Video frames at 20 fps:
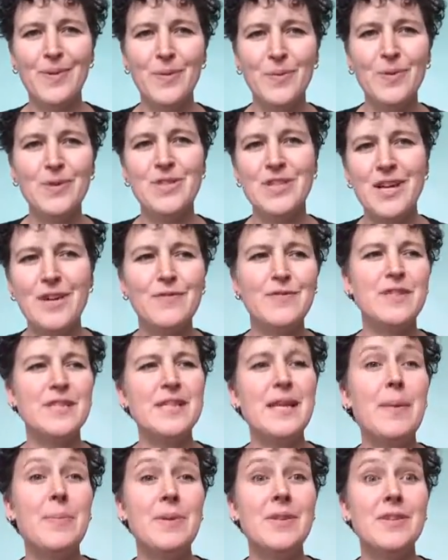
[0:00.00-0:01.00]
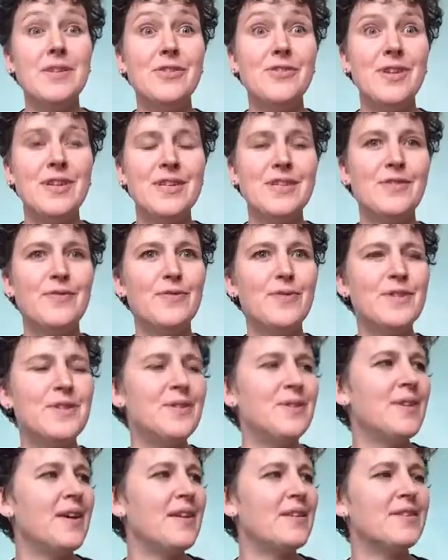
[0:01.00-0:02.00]
watch out for snapping the strings. If we
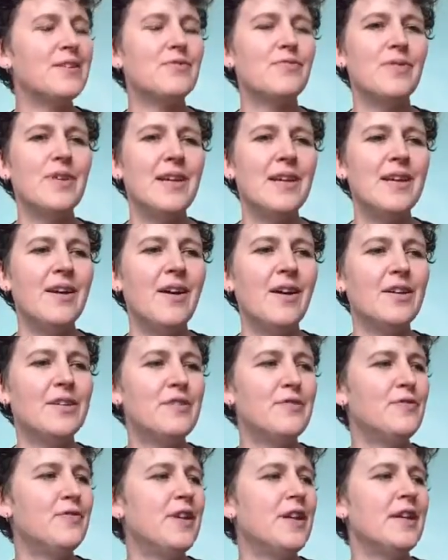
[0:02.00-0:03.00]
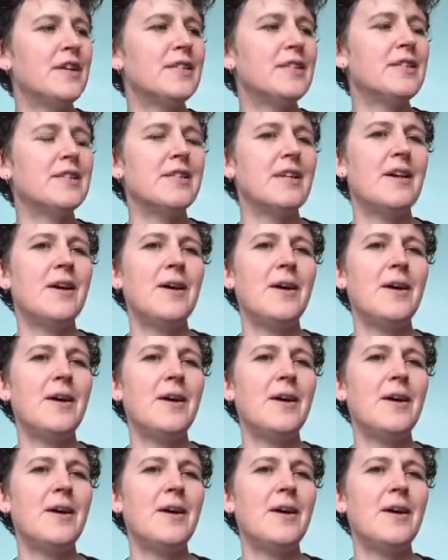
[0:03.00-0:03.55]
do that, that's really hard to fix.